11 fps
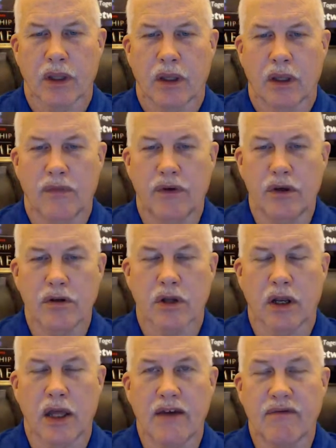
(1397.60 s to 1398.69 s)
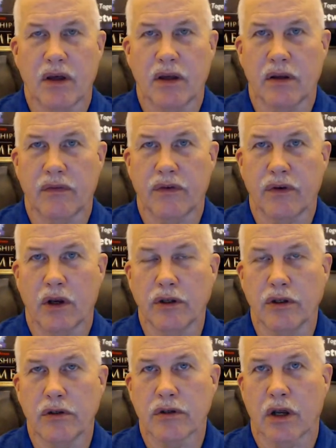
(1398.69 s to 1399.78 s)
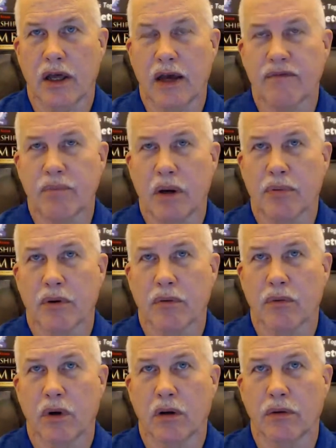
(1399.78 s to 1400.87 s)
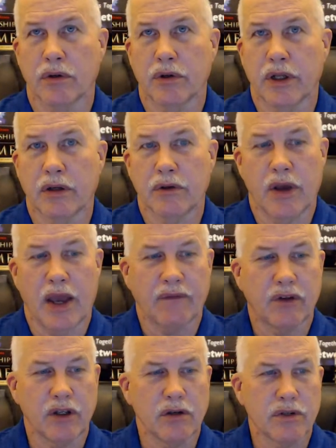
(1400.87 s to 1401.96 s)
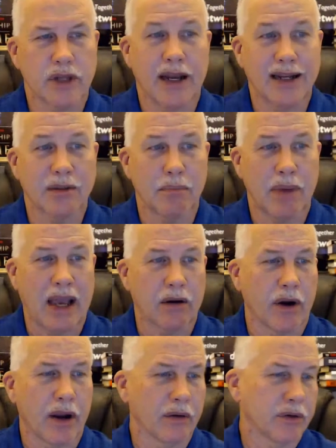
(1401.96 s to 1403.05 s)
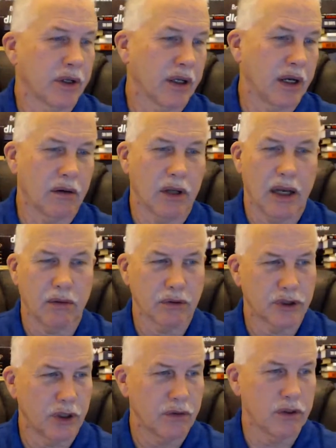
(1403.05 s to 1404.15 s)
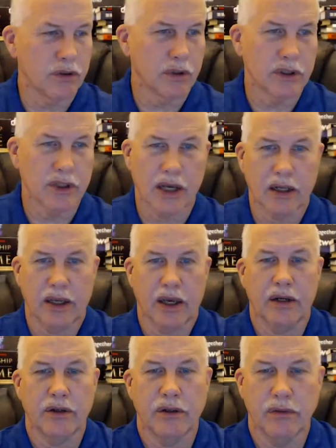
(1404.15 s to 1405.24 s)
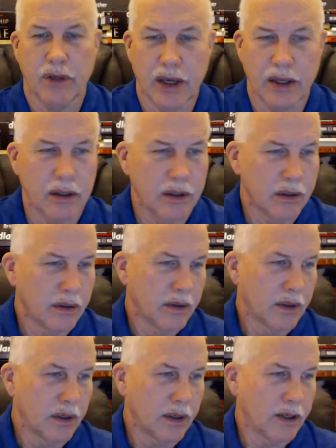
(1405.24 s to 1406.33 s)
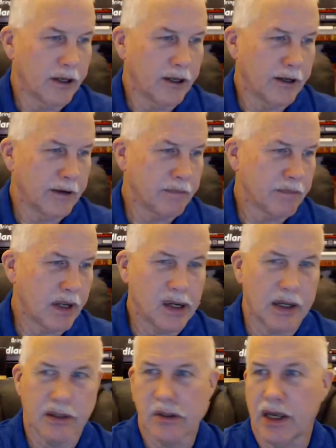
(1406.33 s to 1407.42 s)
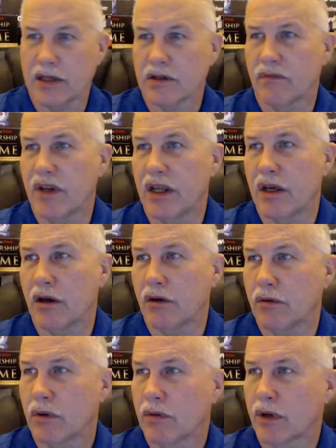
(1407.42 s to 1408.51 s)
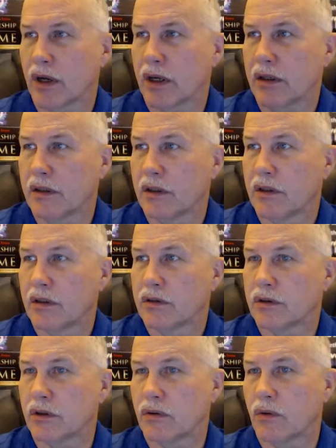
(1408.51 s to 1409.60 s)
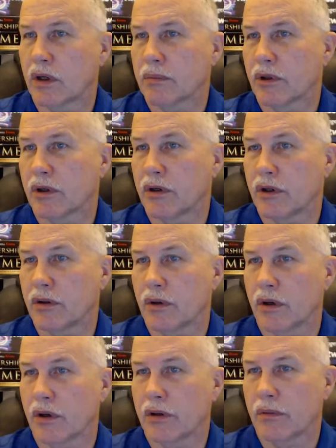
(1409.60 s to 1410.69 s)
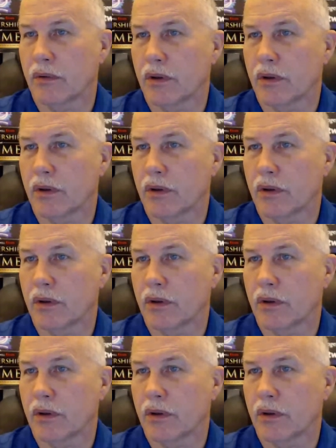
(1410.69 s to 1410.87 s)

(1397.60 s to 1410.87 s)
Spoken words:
if you use a live bumper on your deal, you have to use that as a background, and I will show you exactly how to do that as a video. Okay. So what I'm going to do here.